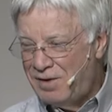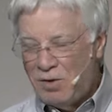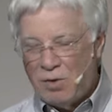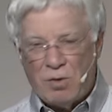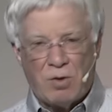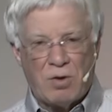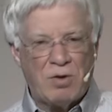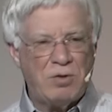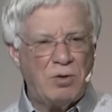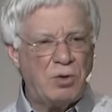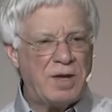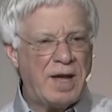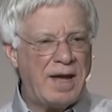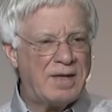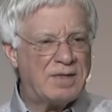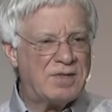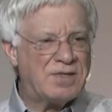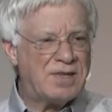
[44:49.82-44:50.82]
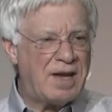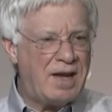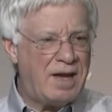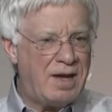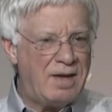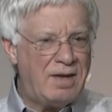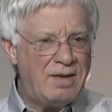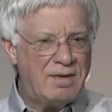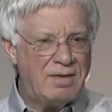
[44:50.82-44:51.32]
or you can't
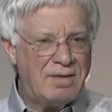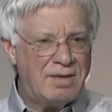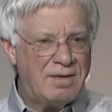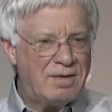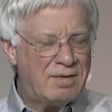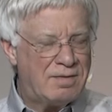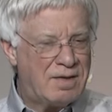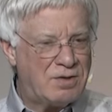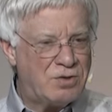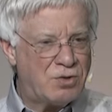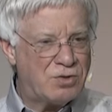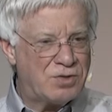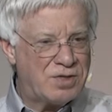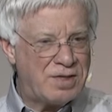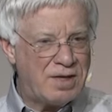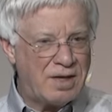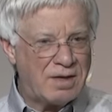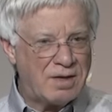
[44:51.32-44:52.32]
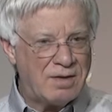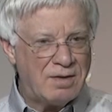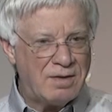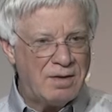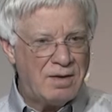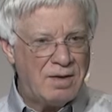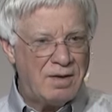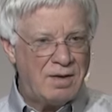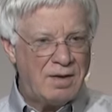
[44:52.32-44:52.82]
say that you're sick
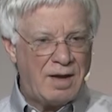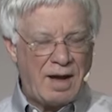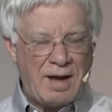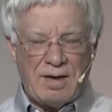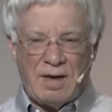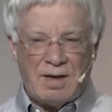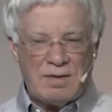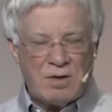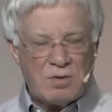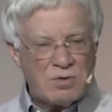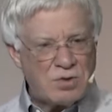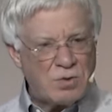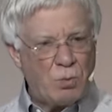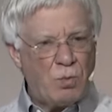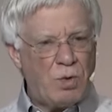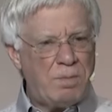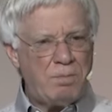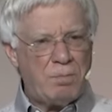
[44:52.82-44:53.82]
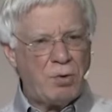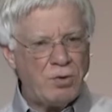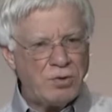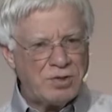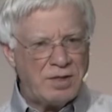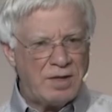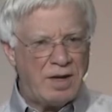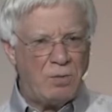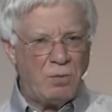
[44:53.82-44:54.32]
I, there was one
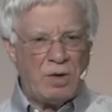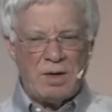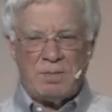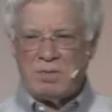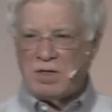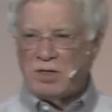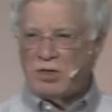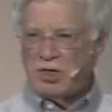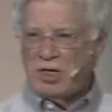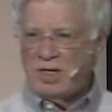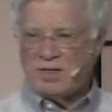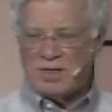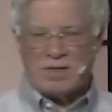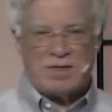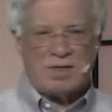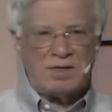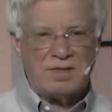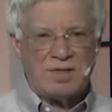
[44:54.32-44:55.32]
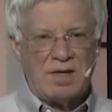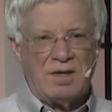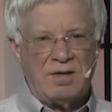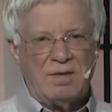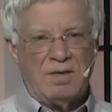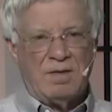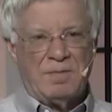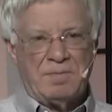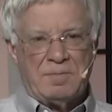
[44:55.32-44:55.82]
person that went up to Jesus and said,